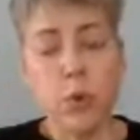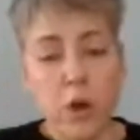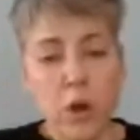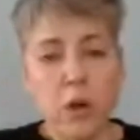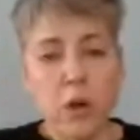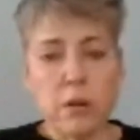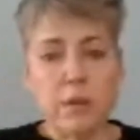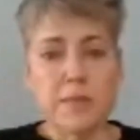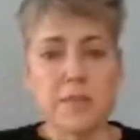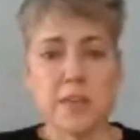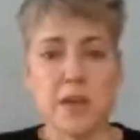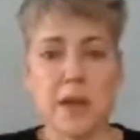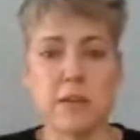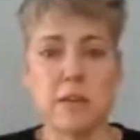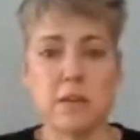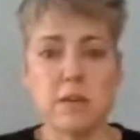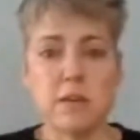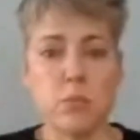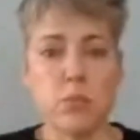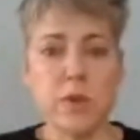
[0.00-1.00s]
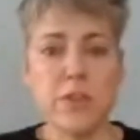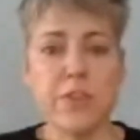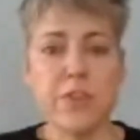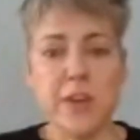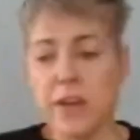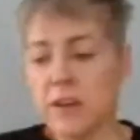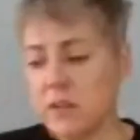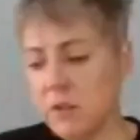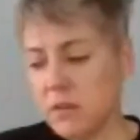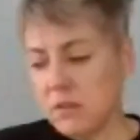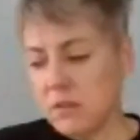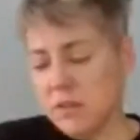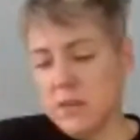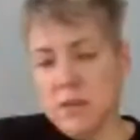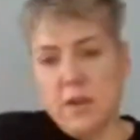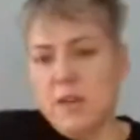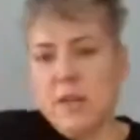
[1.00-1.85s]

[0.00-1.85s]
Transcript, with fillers: the wolves, and within